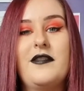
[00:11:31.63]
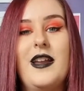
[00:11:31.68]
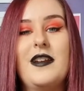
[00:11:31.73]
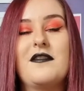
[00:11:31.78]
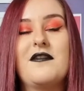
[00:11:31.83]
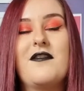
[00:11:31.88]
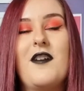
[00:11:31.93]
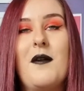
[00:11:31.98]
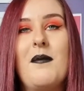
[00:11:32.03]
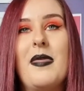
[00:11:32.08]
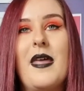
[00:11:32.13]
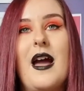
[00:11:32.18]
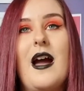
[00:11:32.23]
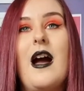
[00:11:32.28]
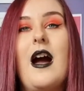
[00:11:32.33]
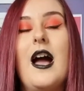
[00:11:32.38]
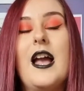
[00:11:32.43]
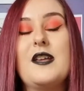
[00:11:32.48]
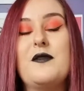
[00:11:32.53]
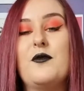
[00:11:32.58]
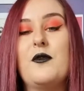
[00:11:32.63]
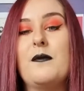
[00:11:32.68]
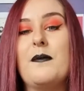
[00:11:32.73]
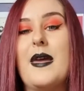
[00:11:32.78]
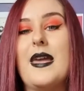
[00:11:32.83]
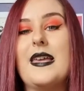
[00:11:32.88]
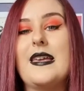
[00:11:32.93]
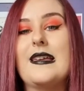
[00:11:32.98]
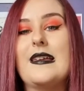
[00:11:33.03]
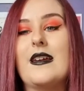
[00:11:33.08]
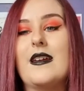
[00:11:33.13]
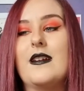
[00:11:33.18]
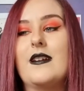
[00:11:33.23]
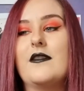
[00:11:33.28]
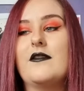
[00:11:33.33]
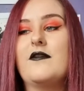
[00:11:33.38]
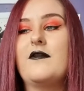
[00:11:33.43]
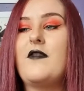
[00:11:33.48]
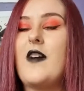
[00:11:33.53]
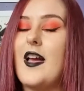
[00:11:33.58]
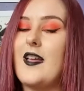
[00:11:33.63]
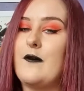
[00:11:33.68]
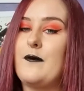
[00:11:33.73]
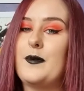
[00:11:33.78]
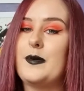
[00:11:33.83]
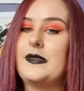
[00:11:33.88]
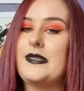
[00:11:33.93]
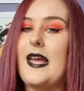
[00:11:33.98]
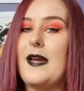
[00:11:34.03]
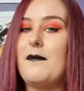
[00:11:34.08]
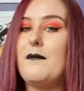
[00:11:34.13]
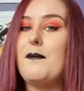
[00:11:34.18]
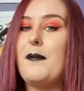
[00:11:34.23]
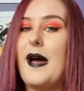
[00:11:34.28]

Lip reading: And from that, I will make 5%